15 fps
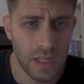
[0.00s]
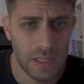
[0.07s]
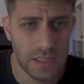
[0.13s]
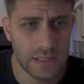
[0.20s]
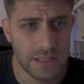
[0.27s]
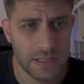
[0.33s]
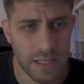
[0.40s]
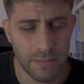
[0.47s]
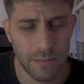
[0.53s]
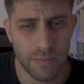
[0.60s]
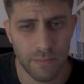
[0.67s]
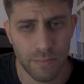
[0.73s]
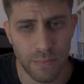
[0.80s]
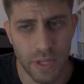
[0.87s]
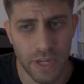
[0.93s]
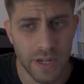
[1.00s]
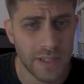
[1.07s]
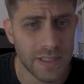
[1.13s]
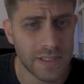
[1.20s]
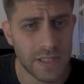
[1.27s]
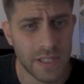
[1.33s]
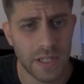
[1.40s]
some
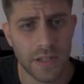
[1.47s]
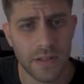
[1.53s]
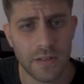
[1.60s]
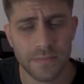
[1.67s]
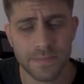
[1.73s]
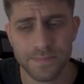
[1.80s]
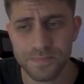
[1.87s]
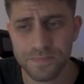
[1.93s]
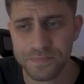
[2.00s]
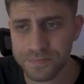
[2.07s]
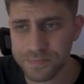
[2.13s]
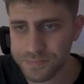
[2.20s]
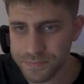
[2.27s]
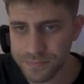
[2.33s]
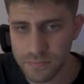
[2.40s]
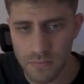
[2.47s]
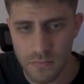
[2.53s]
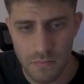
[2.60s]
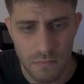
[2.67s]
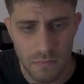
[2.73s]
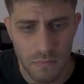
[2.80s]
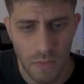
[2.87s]
players here.
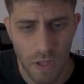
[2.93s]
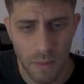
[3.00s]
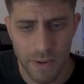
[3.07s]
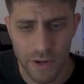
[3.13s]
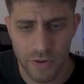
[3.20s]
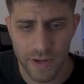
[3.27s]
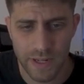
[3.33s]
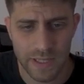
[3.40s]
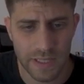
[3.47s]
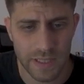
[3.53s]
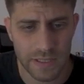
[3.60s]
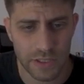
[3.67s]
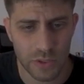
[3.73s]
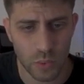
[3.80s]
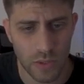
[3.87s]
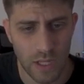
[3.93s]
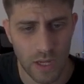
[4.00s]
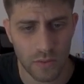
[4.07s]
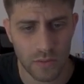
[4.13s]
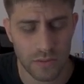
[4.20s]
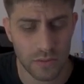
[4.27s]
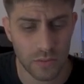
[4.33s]
My rating is
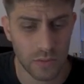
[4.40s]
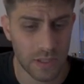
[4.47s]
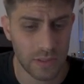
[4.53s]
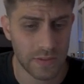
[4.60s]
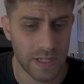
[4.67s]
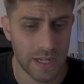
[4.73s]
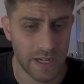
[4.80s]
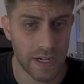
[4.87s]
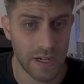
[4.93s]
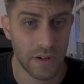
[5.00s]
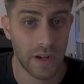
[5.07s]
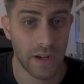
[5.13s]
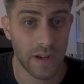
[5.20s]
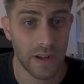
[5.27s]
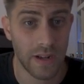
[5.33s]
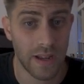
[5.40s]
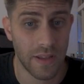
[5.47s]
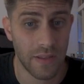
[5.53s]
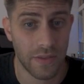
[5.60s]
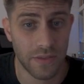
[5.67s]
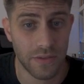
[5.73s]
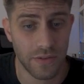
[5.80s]

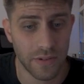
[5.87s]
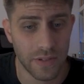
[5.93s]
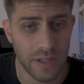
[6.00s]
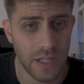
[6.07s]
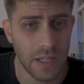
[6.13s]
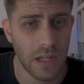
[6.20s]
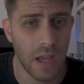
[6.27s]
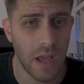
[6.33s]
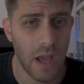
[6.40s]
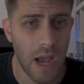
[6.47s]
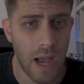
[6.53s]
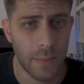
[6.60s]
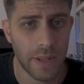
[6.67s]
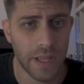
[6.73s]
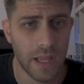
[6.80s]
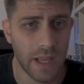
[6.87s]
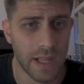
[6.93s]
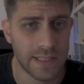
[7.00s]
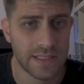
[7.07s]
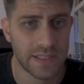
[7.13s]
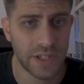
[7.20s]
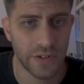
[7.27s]
2,913. I'm playing
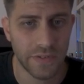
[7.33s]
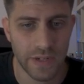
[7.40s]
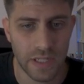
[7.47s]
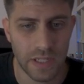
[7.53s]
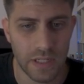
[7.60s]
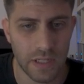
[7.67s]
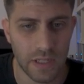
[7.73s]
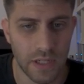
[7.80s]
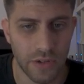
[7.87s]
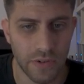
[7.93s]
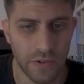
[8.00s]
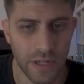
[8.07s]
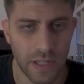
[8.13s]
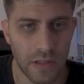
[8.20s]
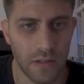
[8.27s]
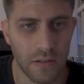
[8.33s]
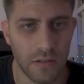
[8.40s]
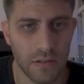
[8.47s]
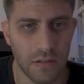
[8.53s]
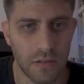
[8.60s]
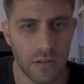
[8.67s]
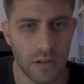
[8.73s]
against Kirill,
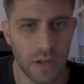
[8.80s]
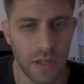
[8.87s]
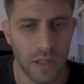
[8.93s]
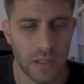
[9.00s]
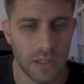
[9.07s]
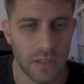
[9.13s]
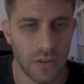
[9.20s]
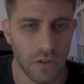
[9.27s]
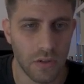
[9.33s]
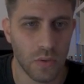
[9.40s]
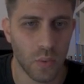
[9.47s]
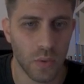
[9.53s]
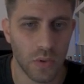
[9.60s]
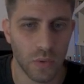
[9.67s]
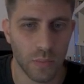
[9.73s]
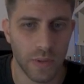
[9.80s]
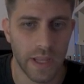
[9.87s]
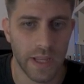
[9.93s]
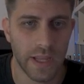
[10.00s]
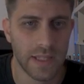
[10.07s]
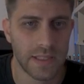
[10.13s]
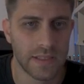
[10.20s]
and he don't want to
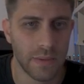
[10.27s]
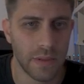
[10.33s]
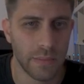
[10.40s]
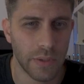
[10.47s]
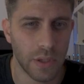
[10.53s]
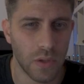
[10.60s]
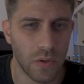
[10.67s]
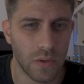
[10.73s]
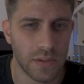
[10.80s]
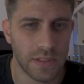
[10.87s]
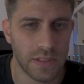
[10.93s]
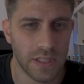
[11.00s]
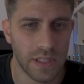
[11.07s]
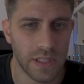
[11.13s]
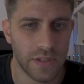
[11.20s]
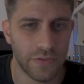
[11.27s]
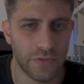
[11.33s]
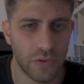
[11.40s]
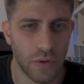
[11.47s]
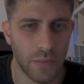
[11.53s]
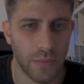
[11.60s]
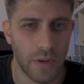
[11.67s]
play against me because he
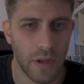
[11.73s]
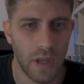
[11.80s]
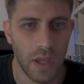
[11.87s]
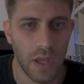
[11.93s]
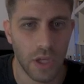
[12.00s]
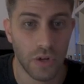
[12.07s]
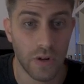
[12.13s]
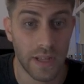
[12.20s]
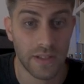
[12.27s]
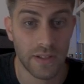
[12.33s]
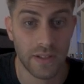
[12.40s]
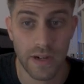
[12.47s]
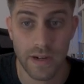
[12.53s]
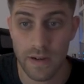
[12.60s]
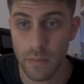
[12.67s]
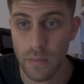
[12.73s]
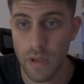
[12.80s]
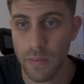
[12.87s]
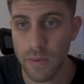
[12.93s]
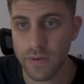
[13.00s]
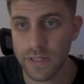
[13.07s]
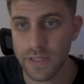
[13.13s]
from United Arab
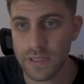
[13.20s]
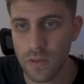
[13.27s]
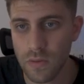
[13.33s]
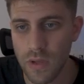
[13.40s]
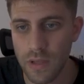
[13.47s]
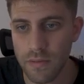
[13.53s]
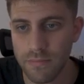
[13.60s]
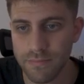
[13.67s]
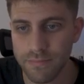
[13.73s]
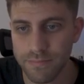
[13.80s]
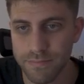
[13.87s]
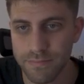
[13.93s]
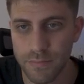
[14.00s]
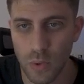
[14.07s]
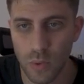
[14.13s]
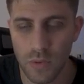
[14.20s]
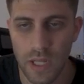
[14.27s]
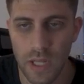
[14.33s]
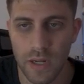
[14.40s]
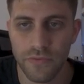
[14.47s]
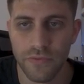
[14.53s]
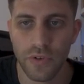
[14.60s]
Emirates. Okay, good
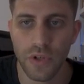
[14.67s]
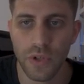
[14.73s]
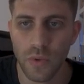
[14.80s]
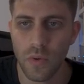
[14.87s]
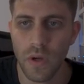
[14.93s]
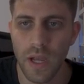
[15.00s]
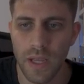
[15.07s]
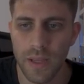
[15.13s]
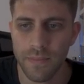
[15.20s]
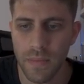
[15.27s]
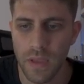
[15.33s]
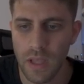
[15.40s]
luck for you, guy.